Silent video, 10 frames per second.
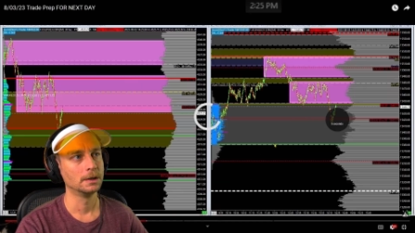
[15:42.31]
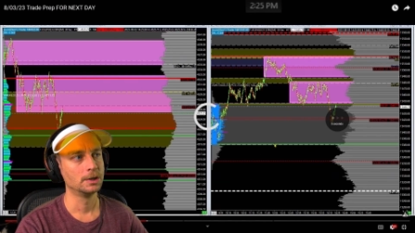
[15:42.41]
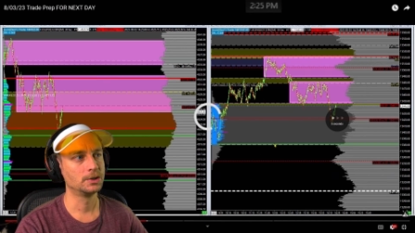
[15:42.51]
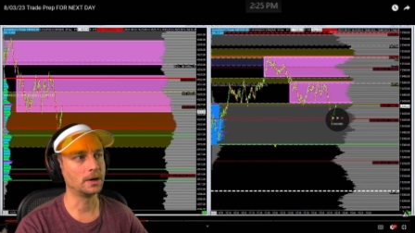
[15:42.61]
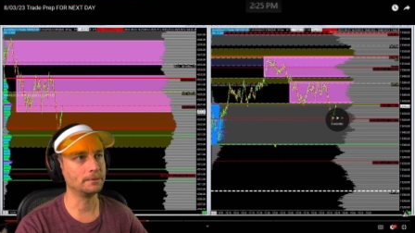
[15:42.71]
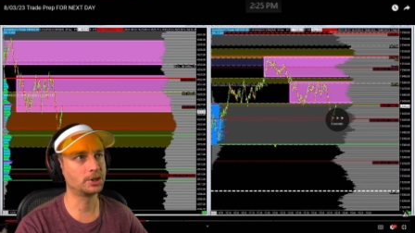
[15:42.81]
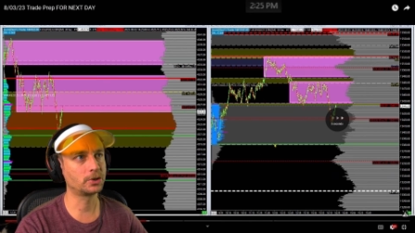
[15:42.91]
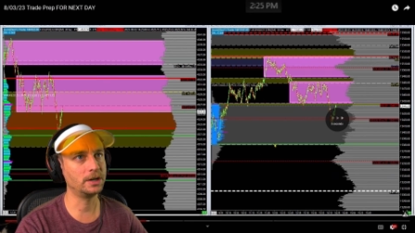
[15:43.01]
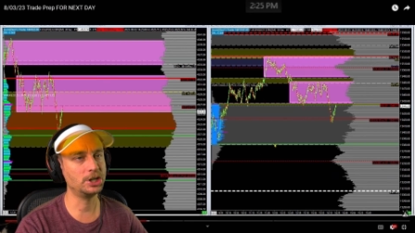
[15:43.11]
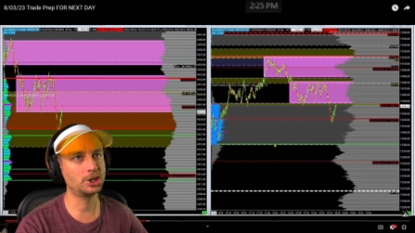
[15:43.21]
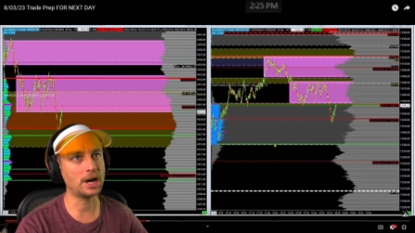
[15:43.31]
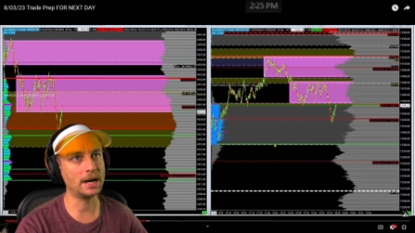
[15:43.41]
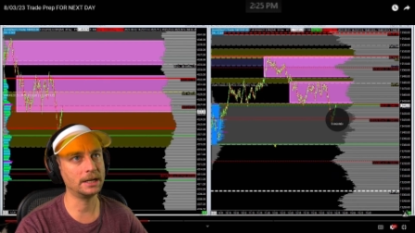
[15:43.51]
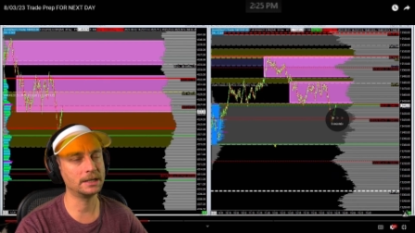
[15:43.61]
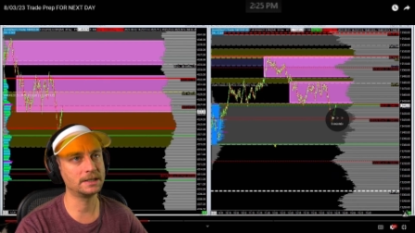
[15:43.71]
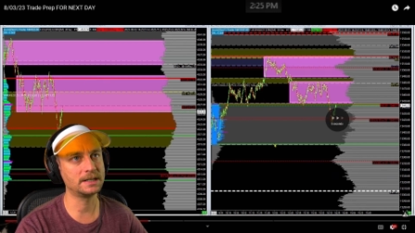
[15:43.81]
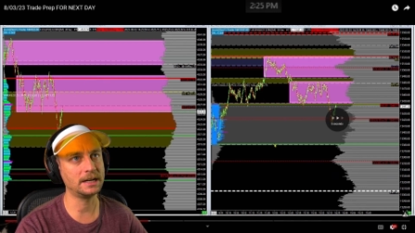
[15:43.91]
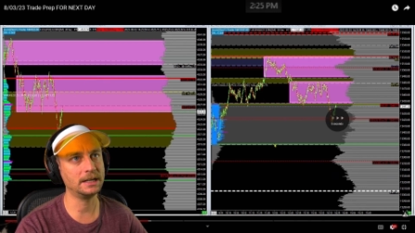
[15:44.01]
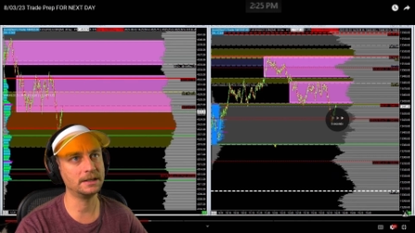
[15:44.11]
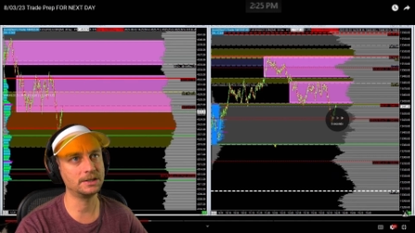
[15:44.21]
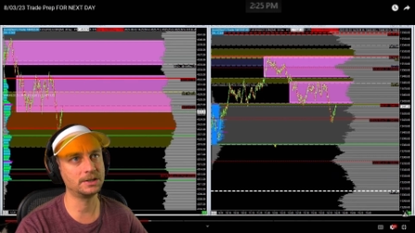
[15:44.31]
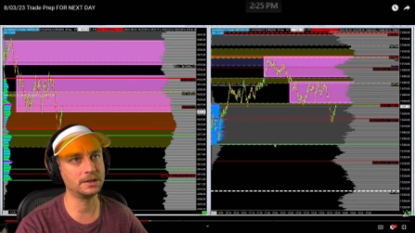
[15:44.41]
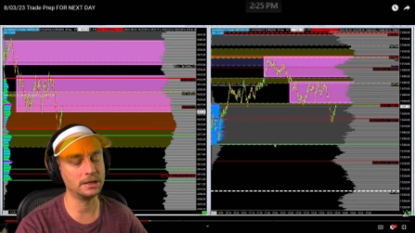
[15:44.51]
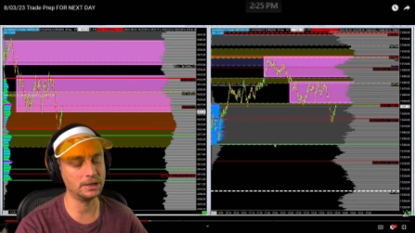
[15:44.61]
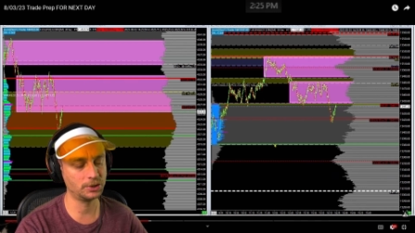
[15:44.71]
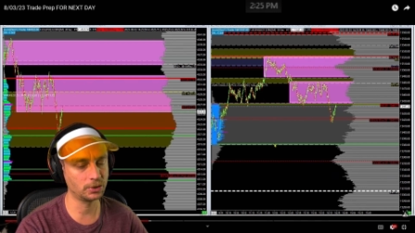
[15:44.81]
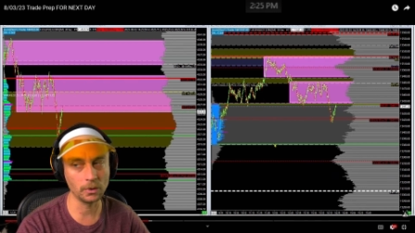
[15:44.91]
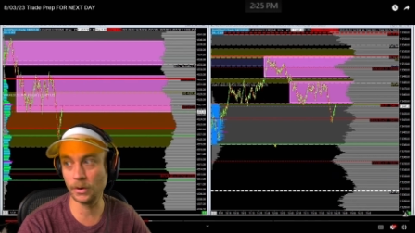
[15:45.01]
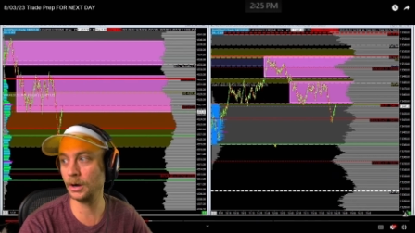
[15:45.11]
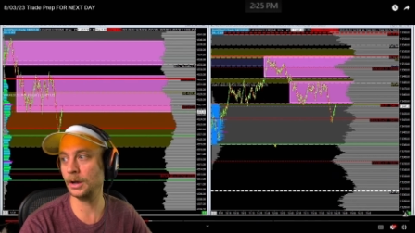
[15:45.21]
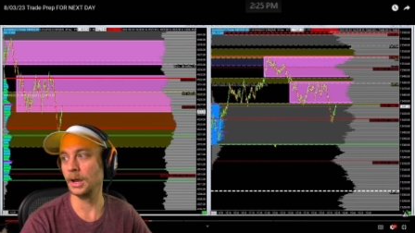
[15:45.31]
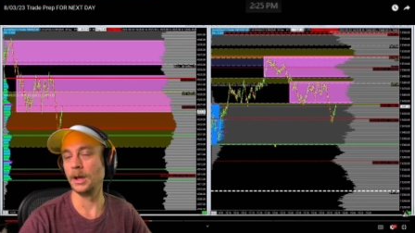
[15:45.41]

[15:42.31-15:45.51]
So I'm screenshotting and sending this to the Discord.